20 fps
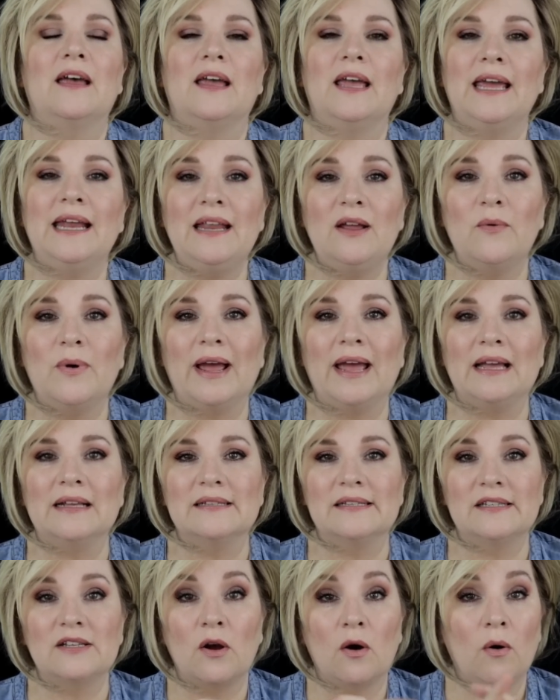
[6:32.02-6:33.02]
Anyway,
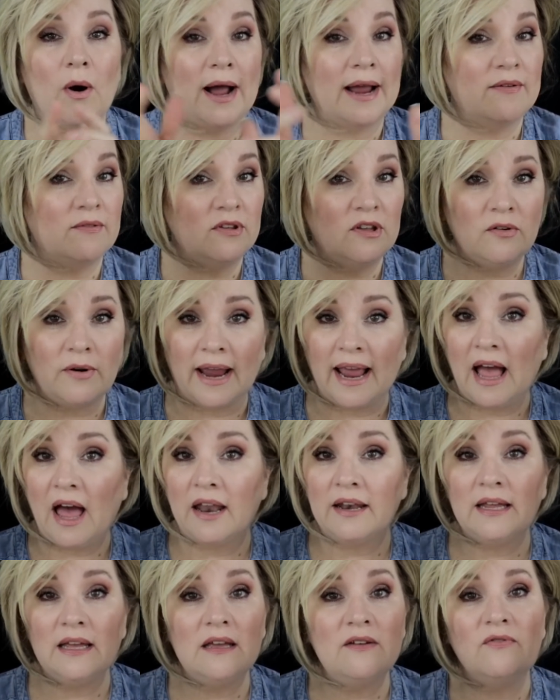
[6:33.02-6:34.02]
so I, you know, I
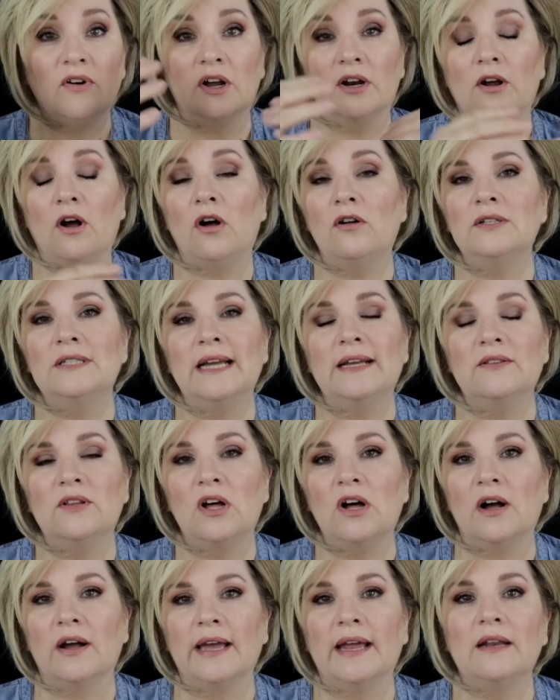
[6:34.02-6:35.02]
had Eve on all day
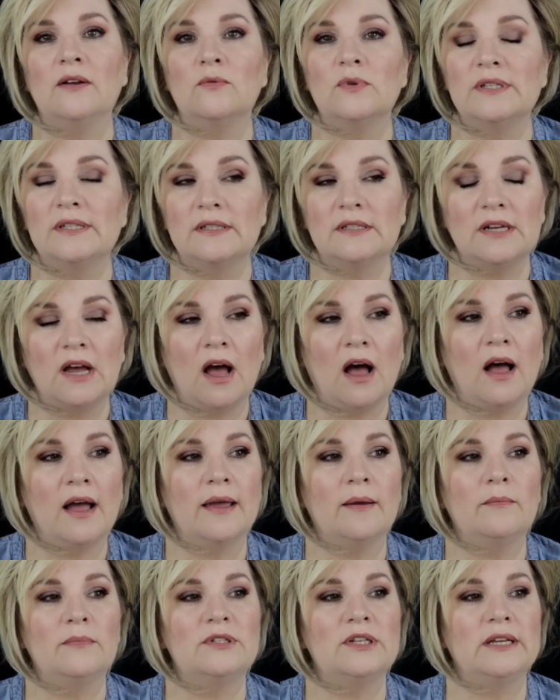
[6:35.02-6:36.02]
long and it was time